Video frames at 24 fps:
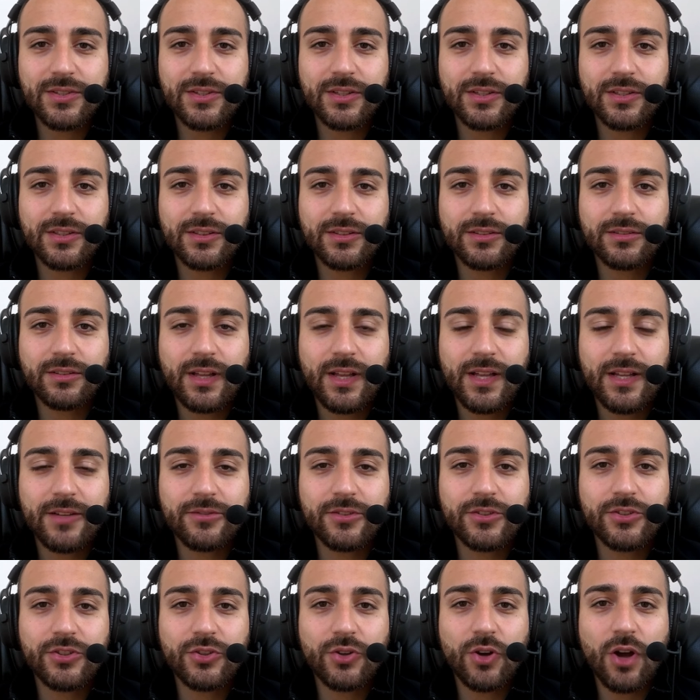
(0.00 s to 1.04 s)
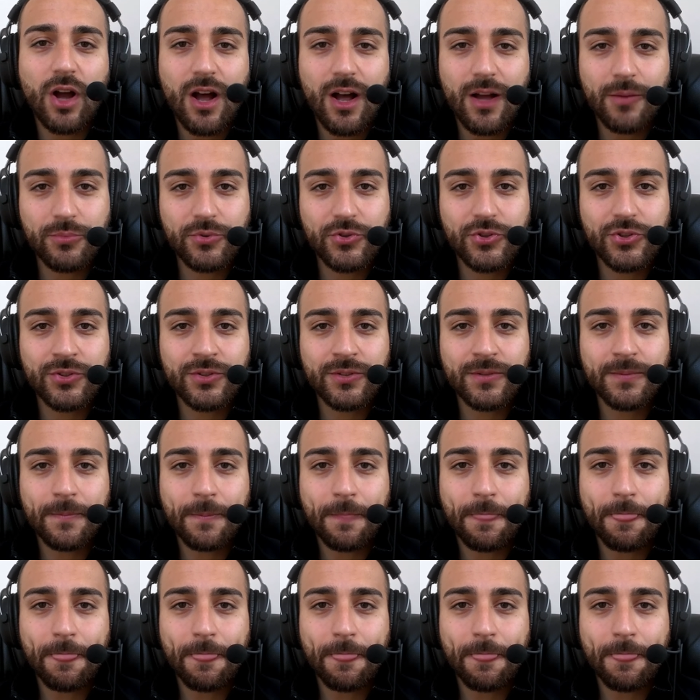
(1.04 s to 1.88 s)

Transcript: have an option